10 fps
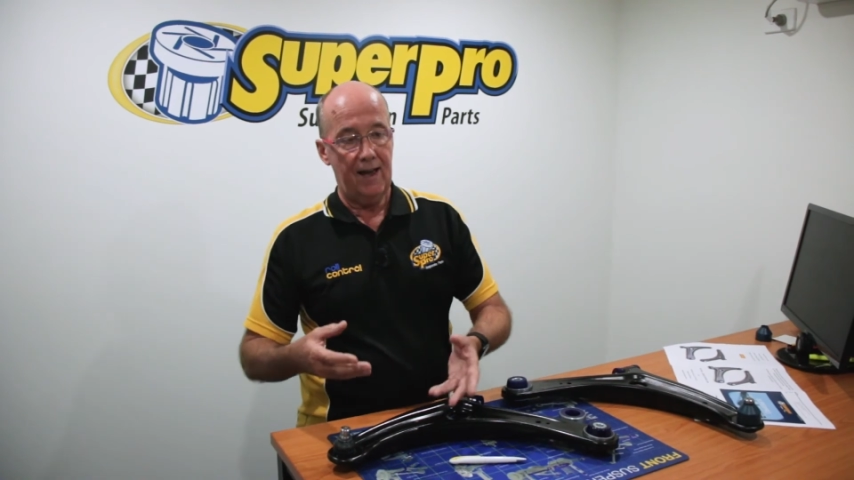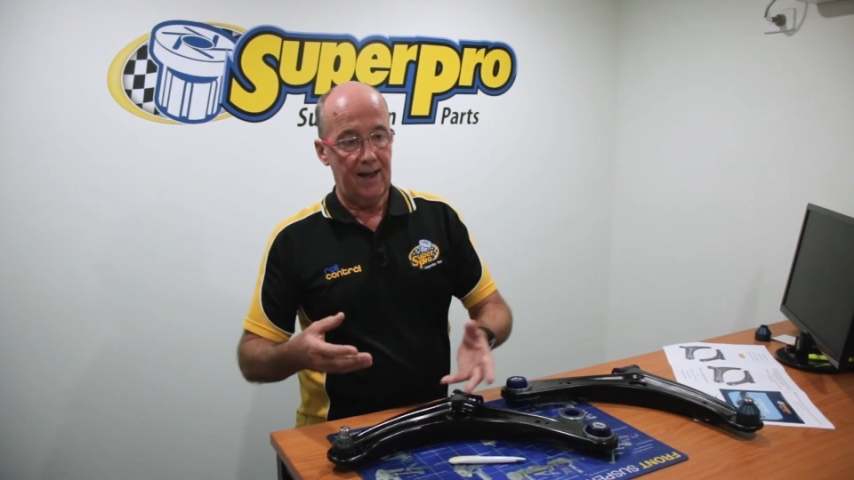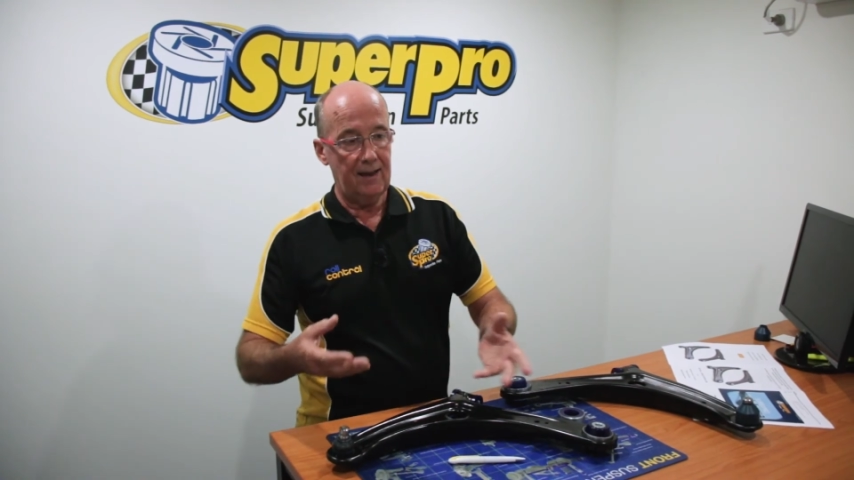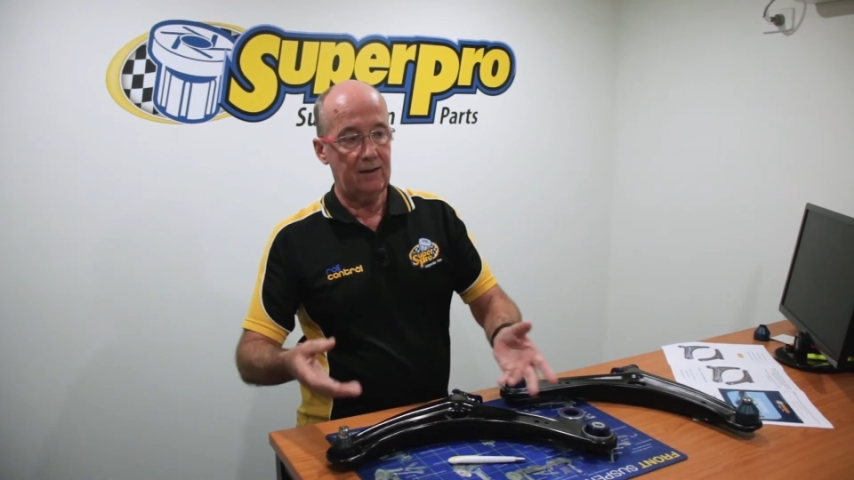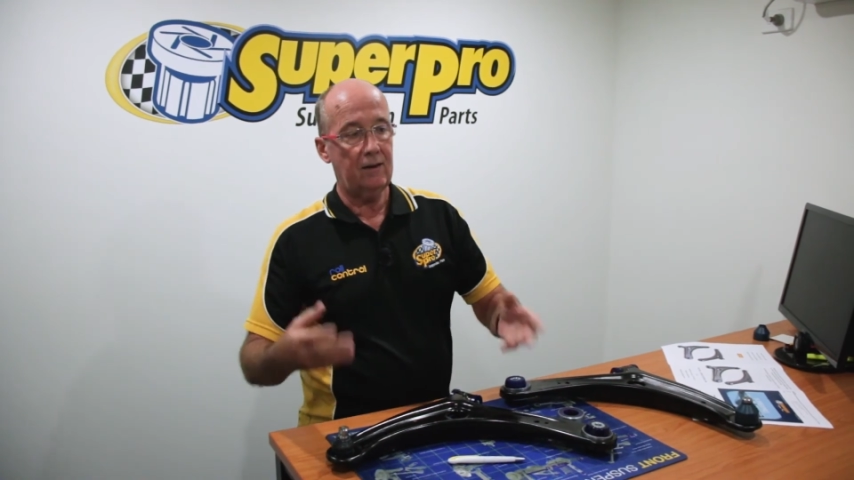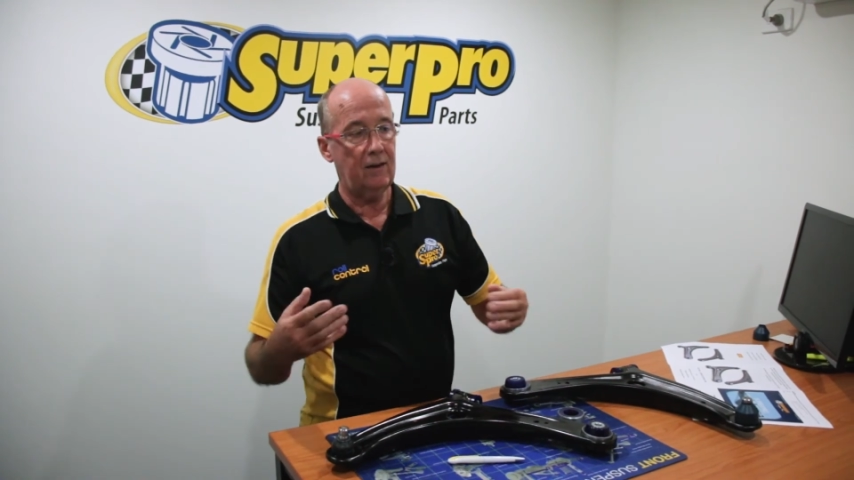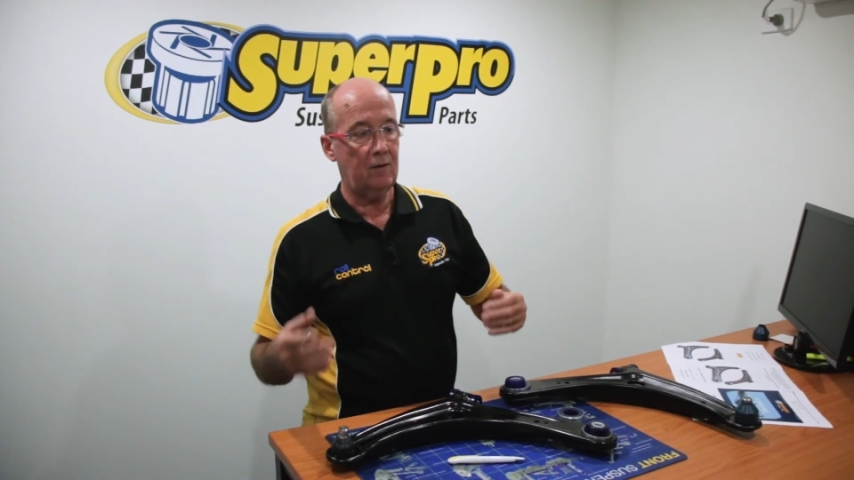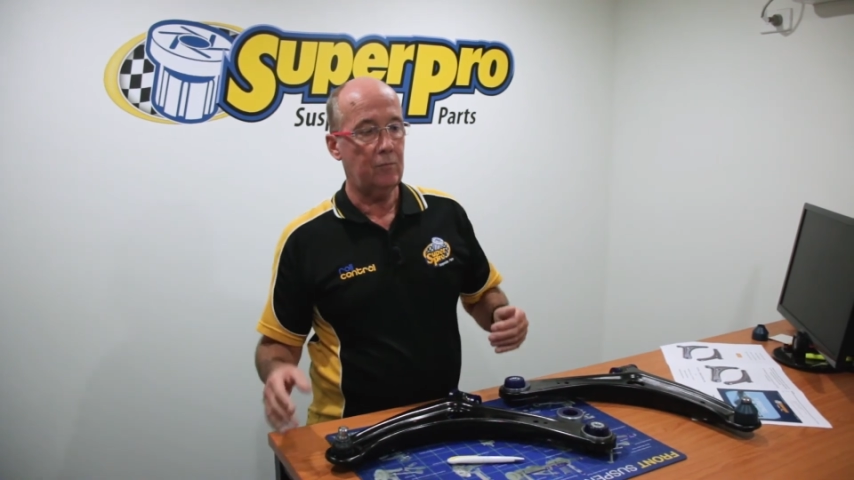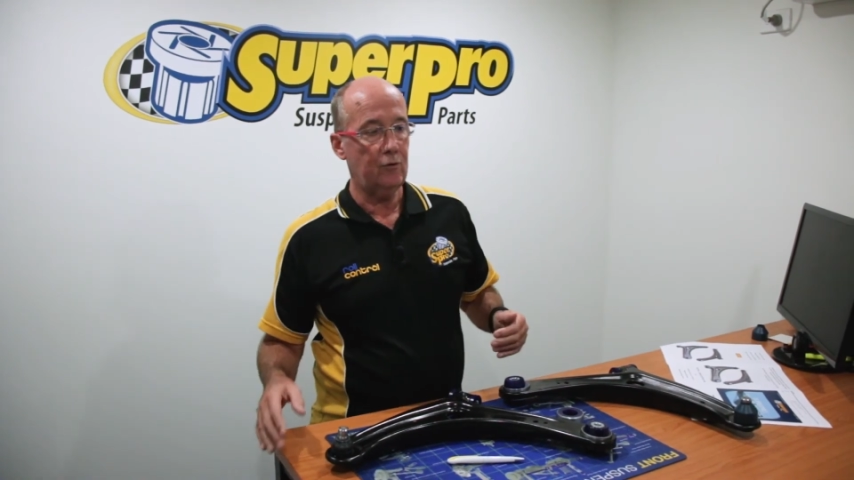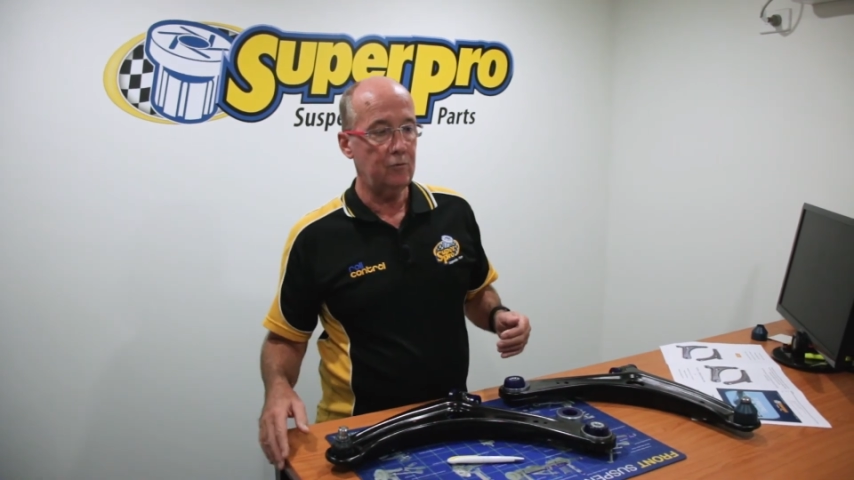and an
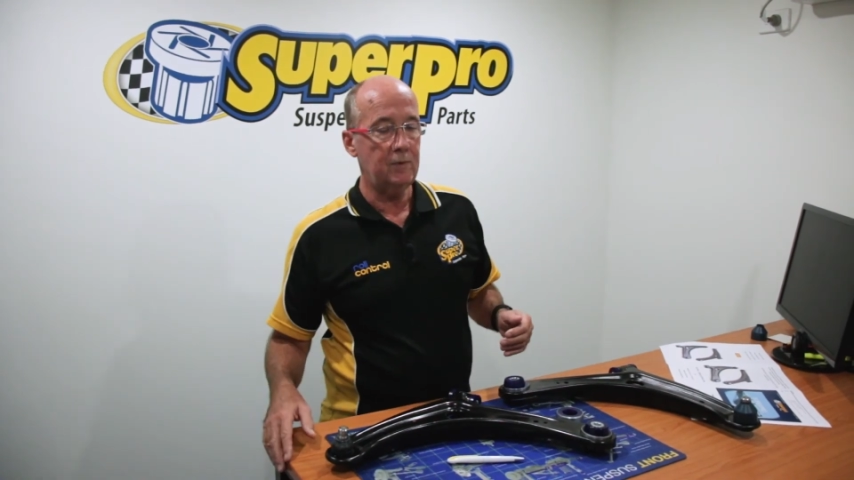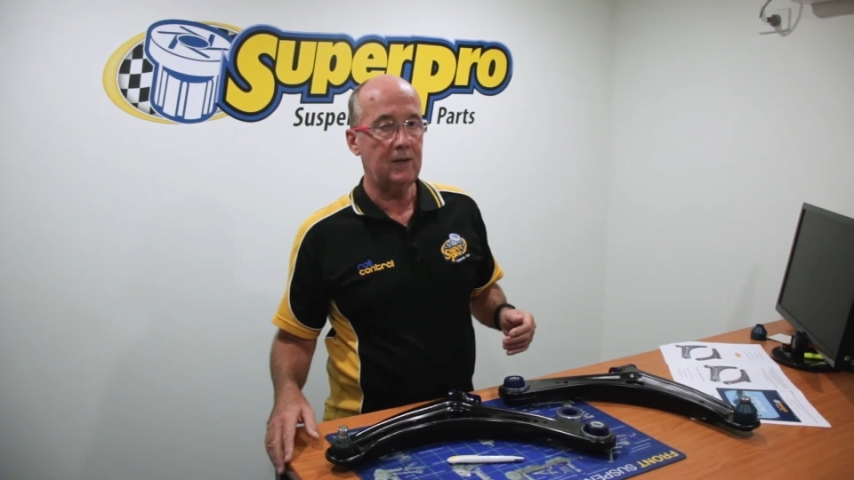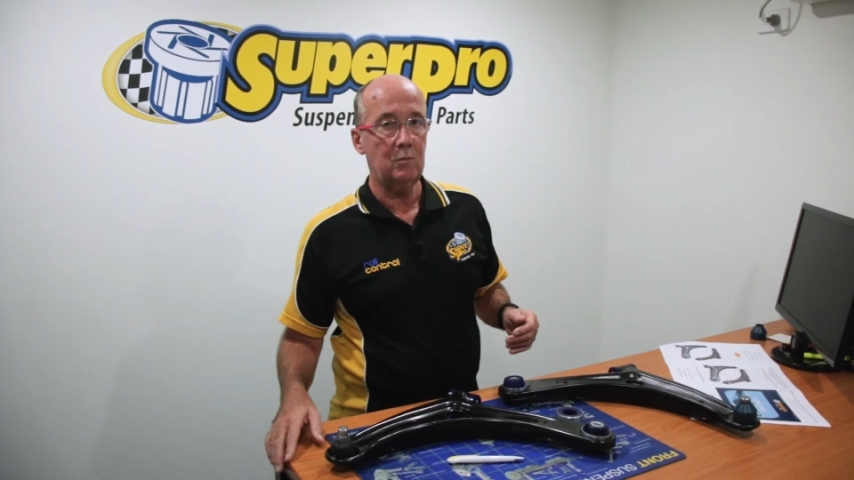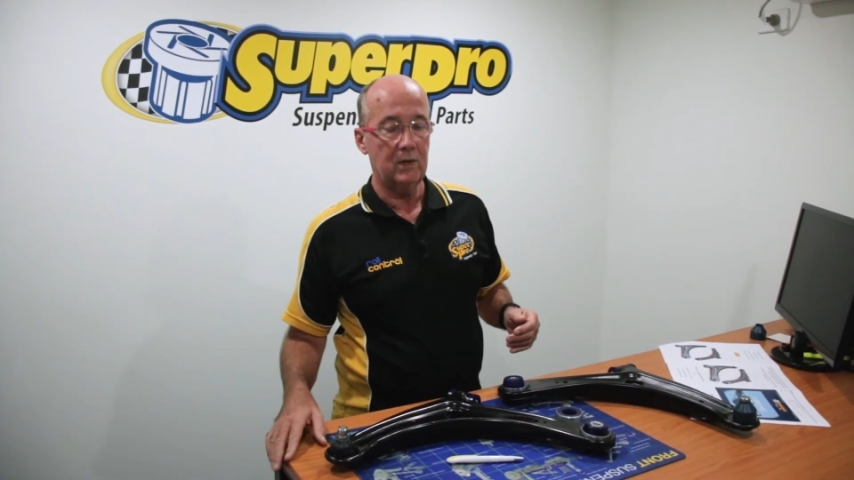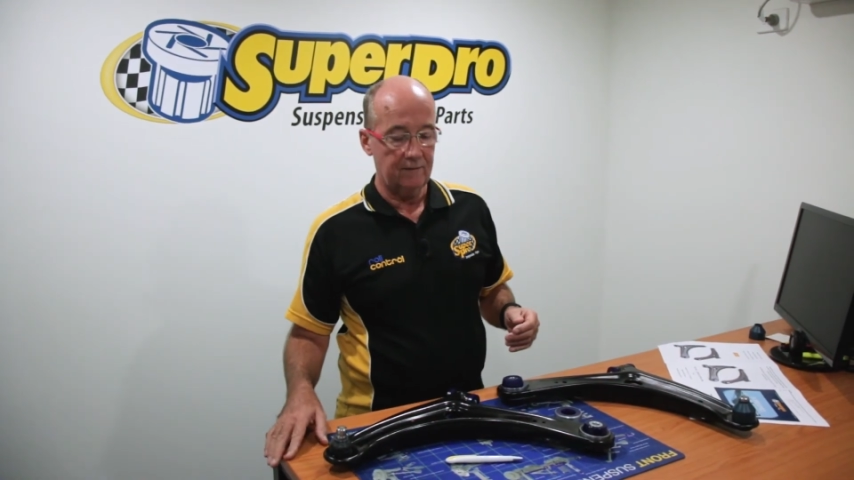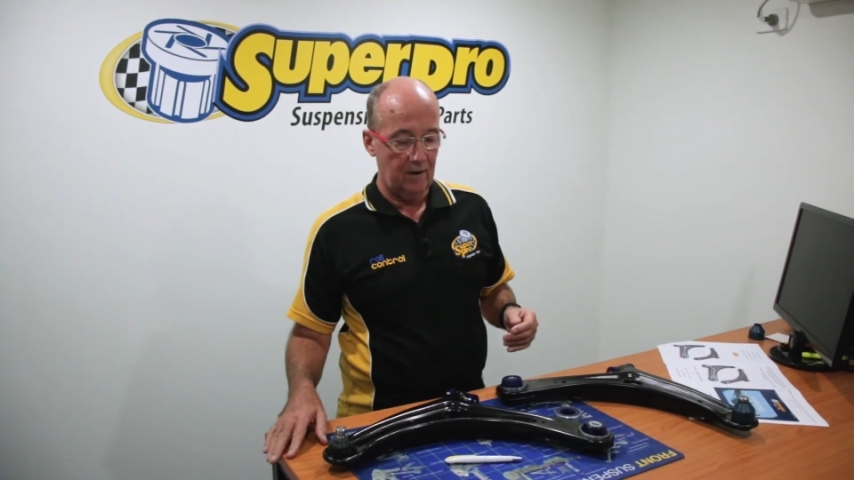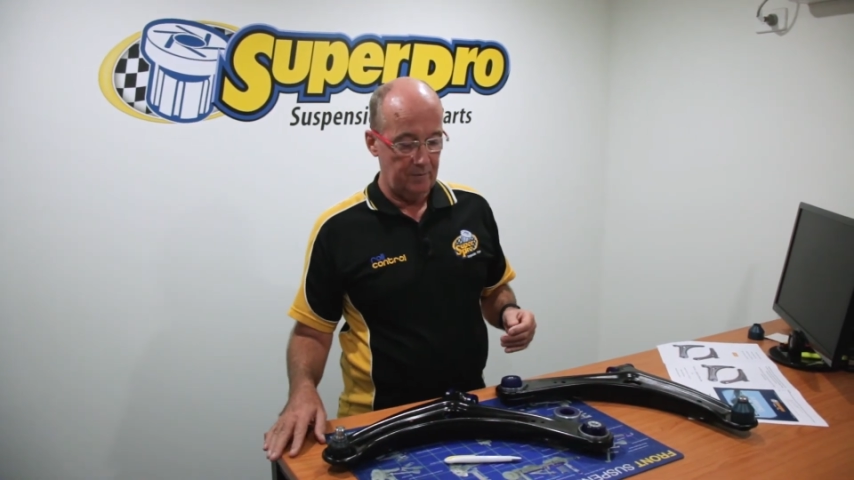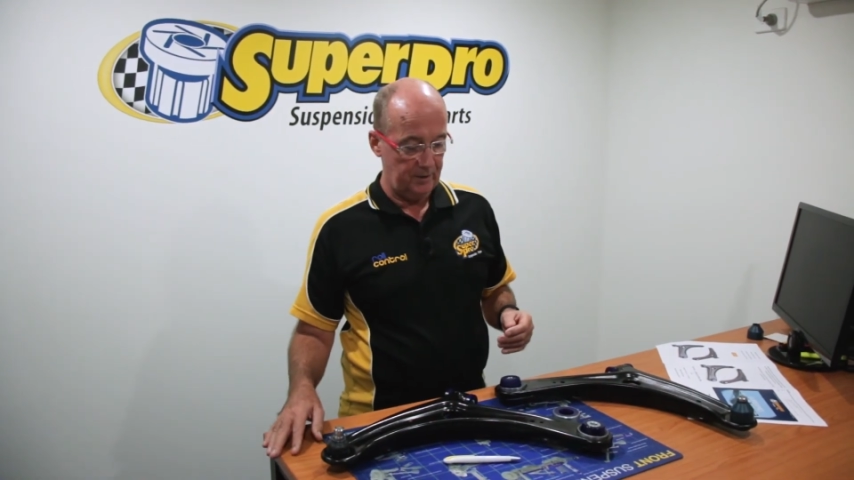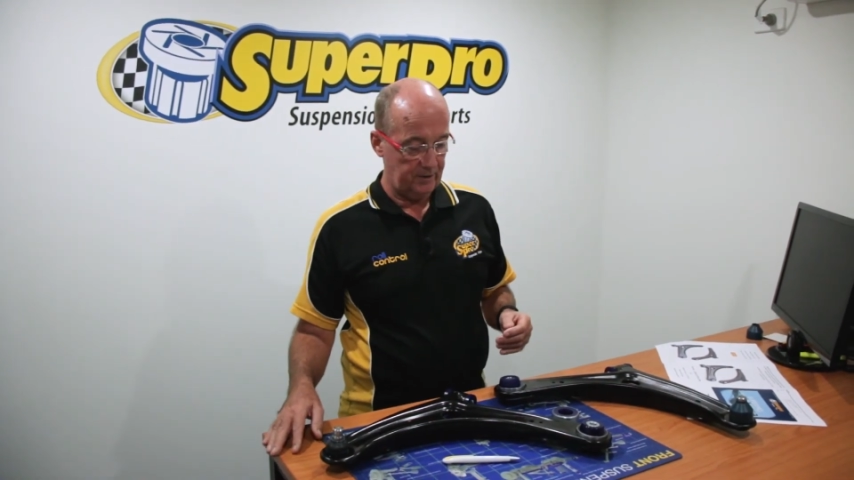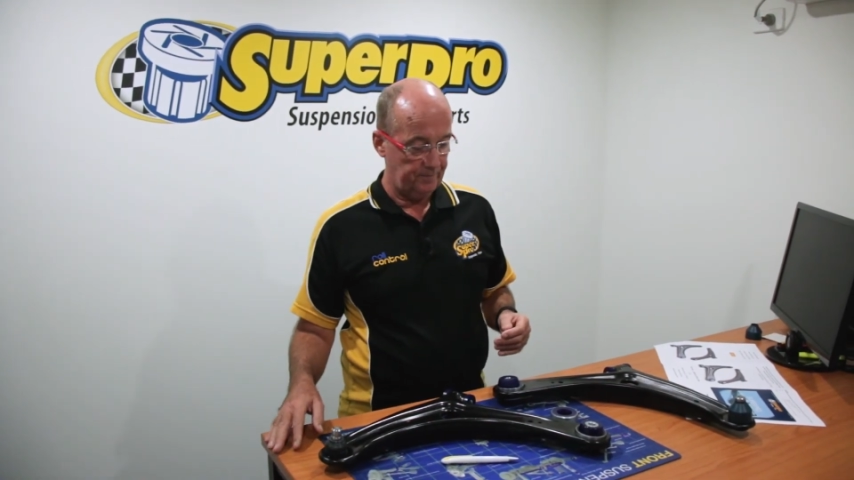improvement in wheel alignment.